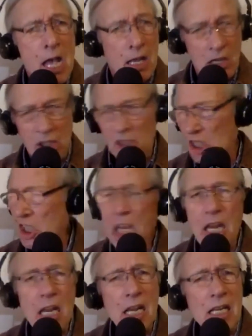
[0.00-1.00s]

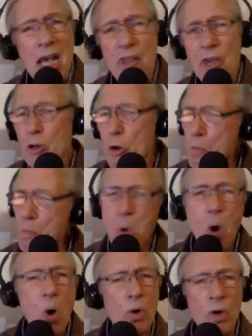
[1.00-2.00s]
See another new
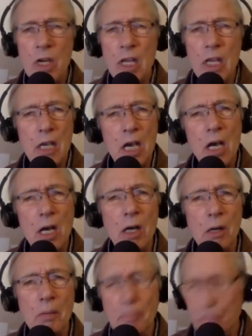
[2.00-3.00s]
morning
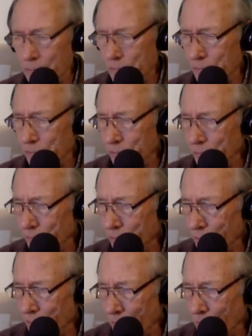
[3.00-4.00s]
come
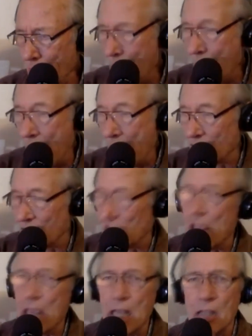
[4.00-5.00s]
and
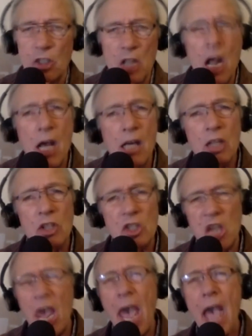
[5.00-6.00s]
say it's not a
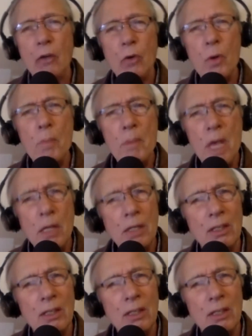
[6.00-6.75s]
sacrament.